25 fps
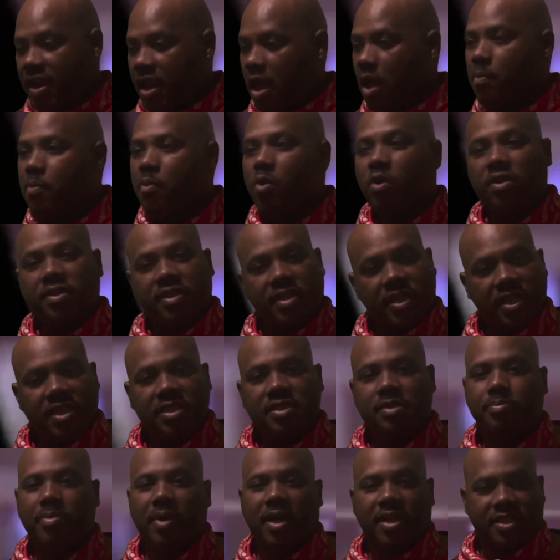out more things
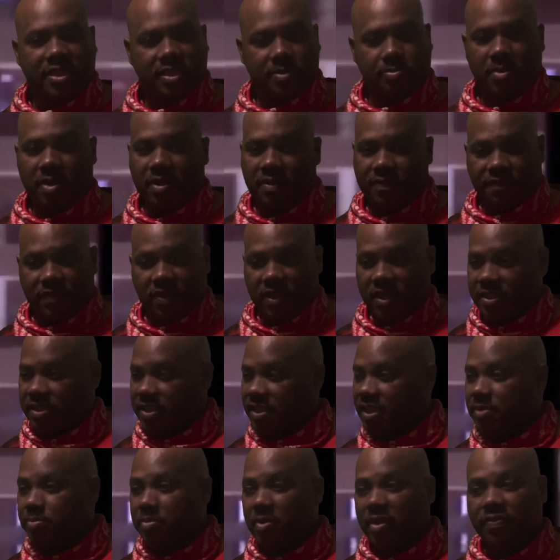about these motherfuckers.
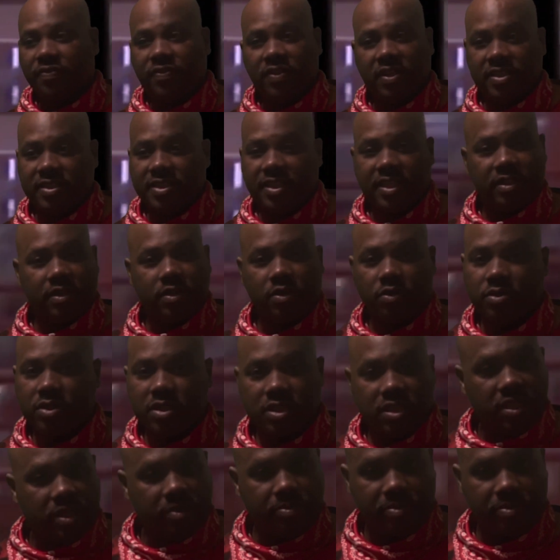These motherfuckers ain't no good,